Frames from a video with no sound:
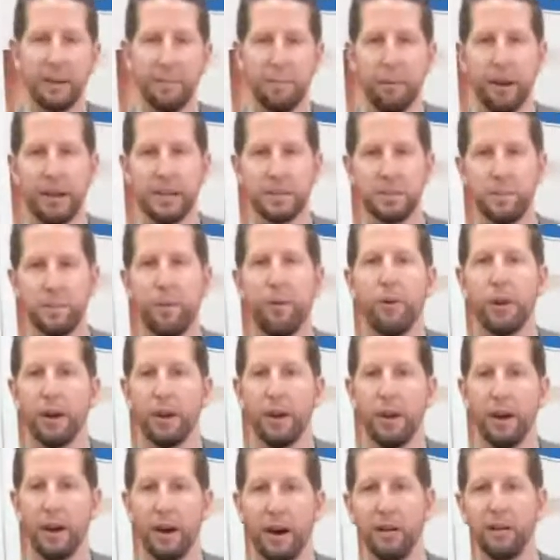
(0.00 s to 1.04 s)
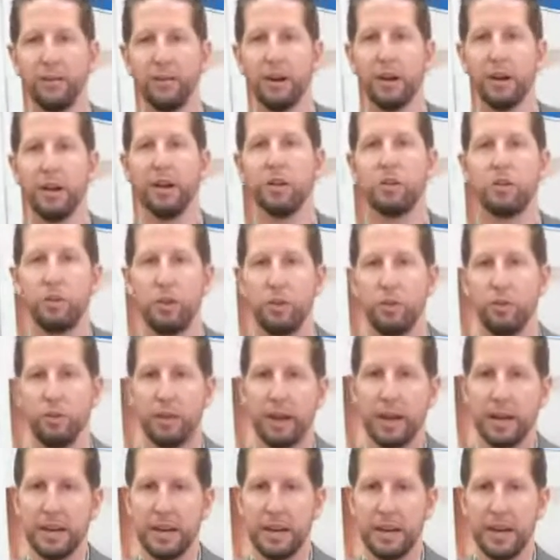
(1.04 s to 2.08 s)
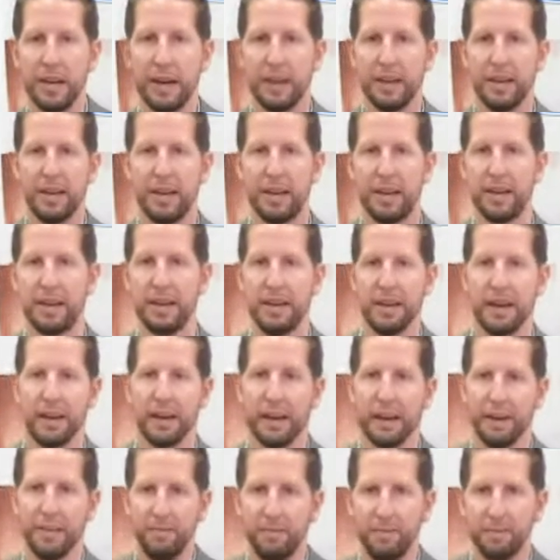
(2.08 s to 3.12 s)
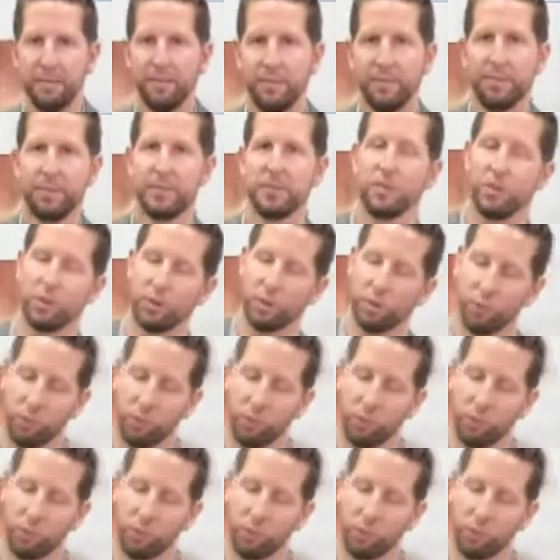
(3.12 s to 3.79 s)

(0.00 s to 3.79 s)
at a price point of $299.99. It's